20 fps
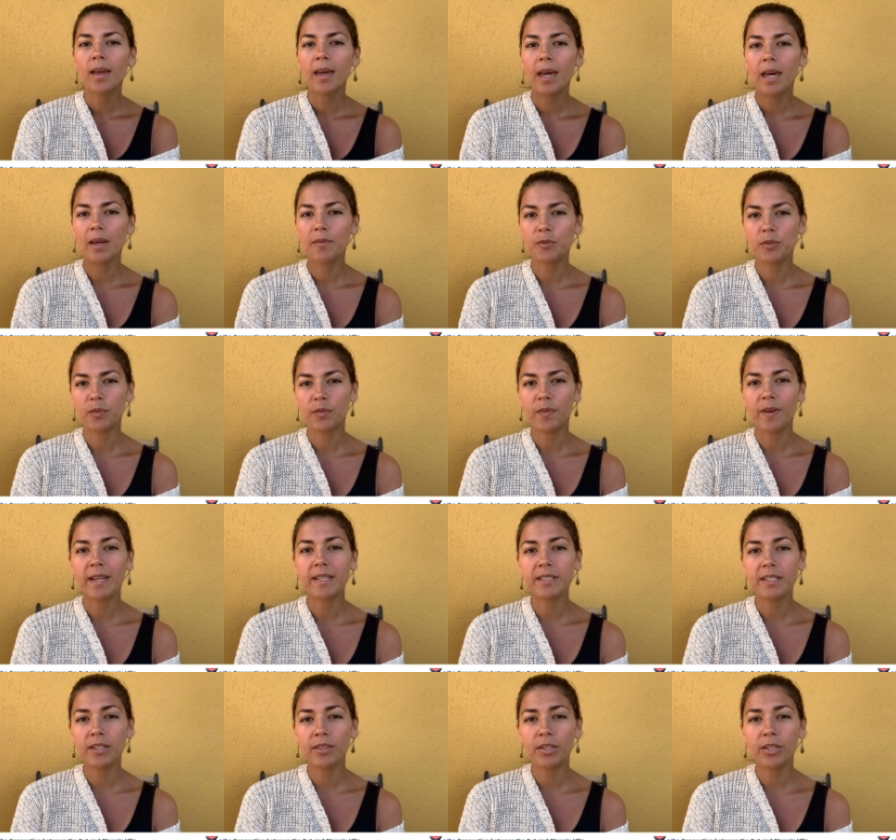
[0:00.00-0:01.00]
After
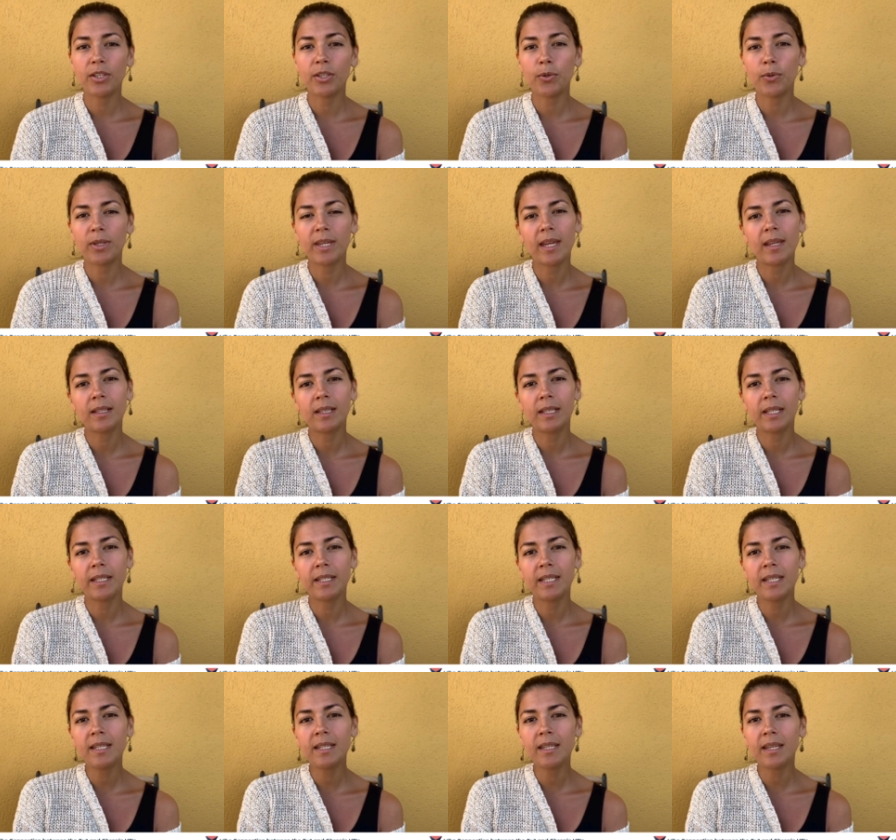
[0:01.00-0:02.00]
finding the UK
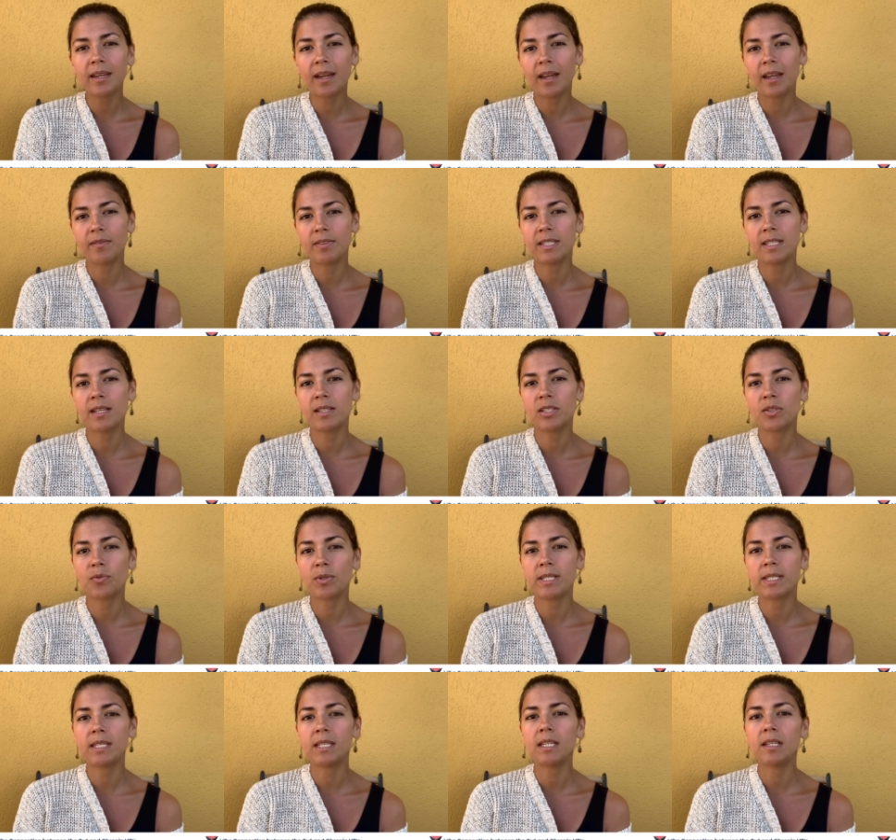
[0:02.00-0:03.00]
clinic, I have since
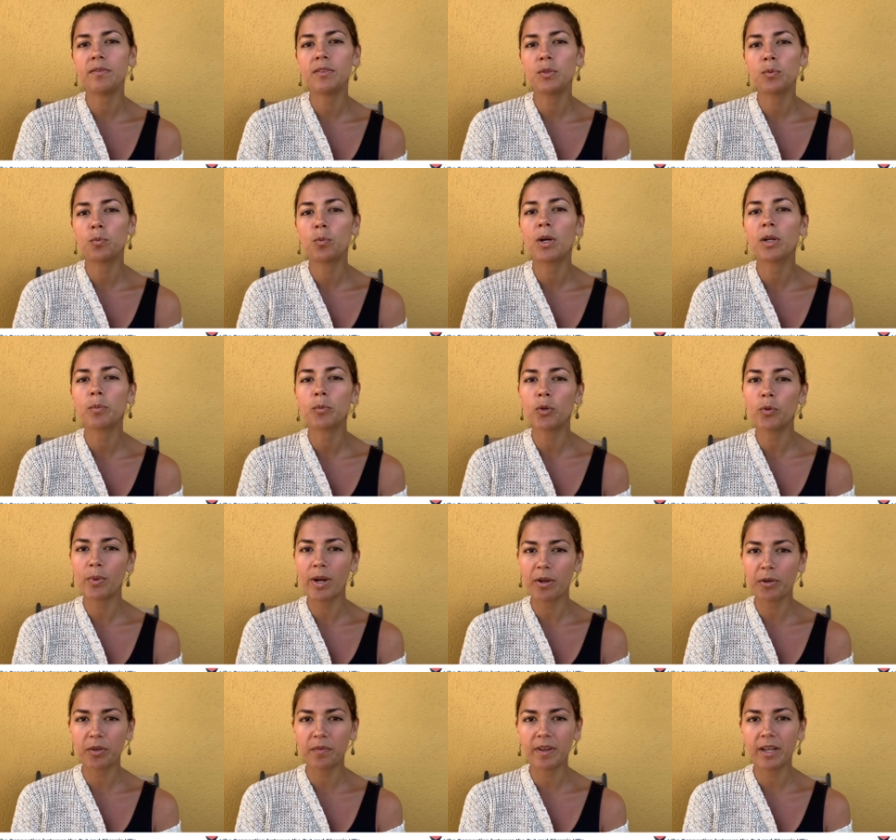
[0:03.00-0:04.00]
received one more
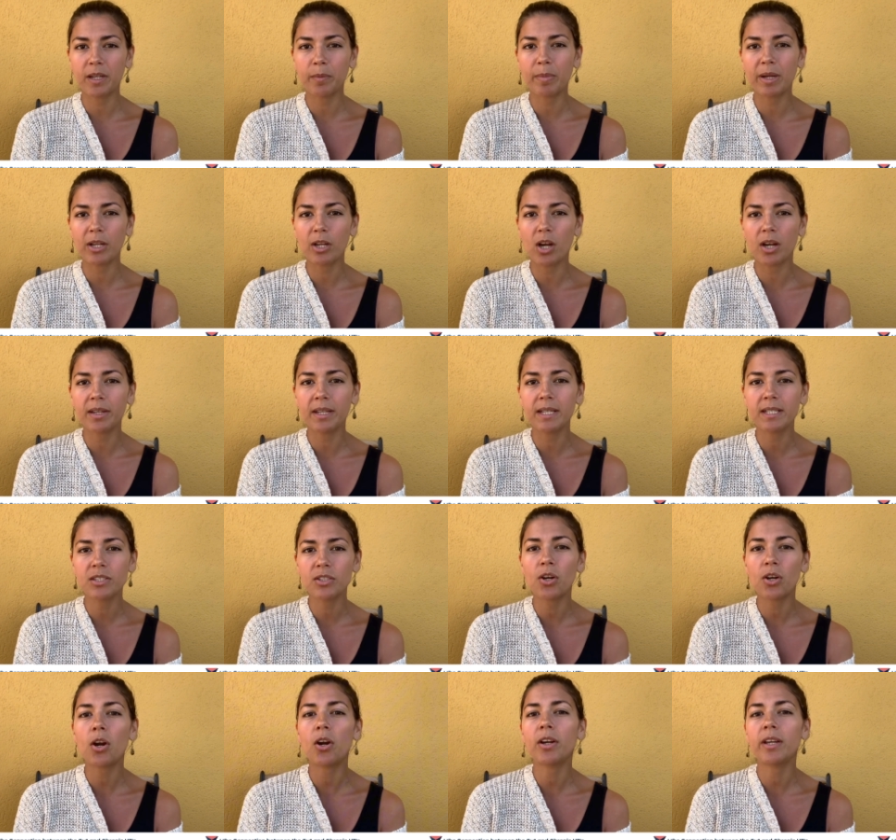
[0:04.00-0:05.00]
round of antibiotics
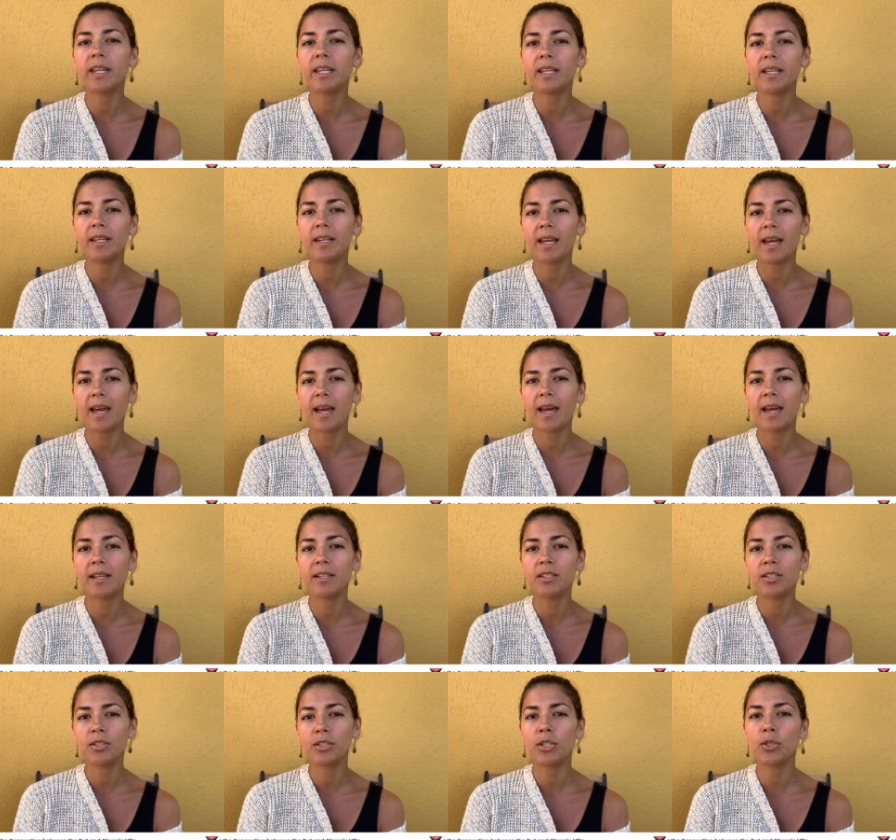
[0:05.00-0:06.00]
targeted
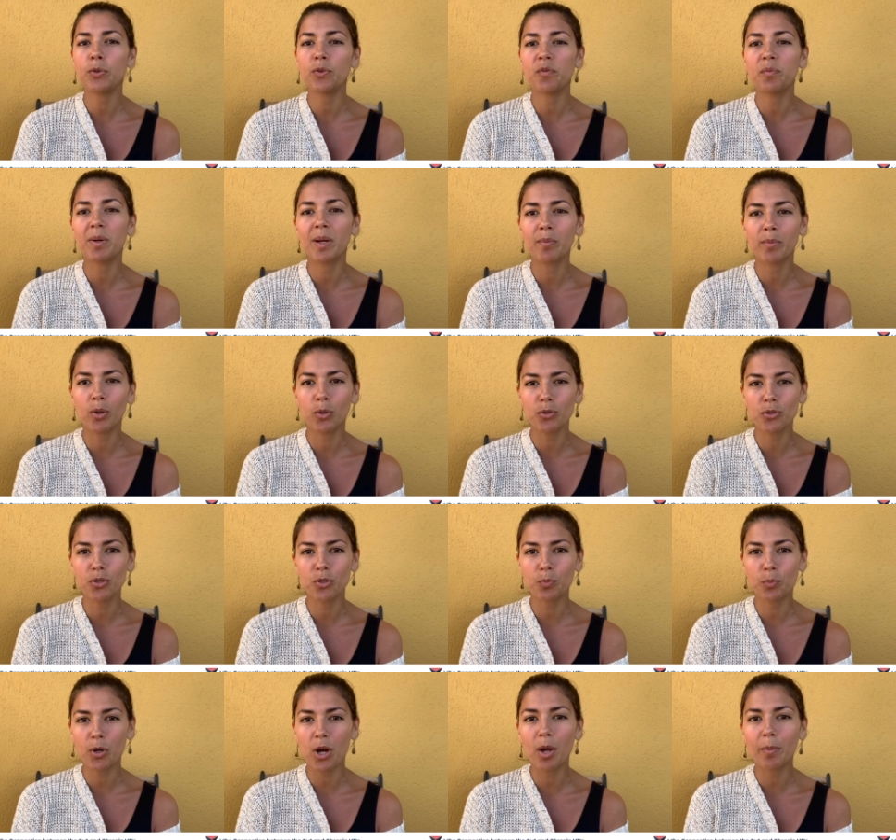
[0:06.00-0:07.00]
at two of my most
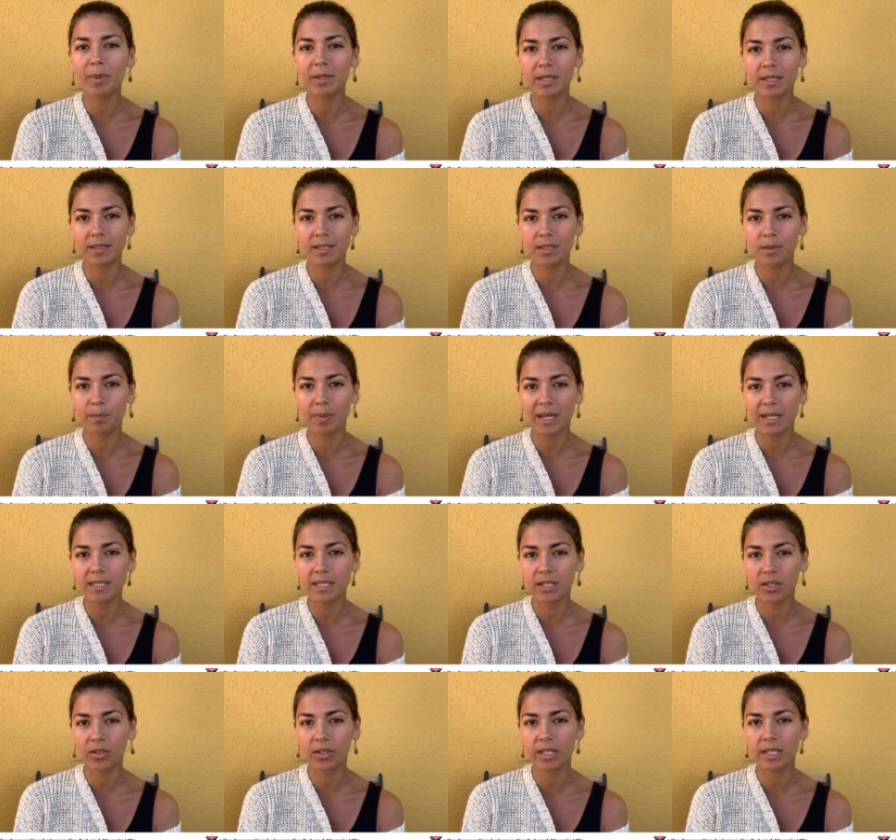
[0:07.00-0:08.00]
prominent
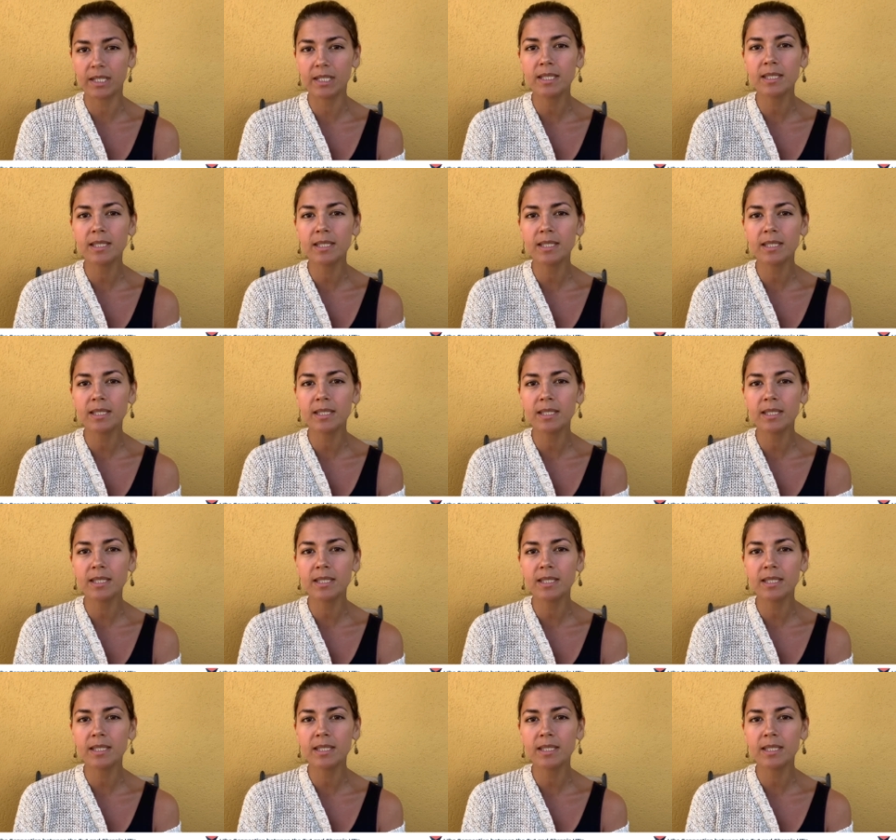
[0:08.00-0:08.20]
bacteria.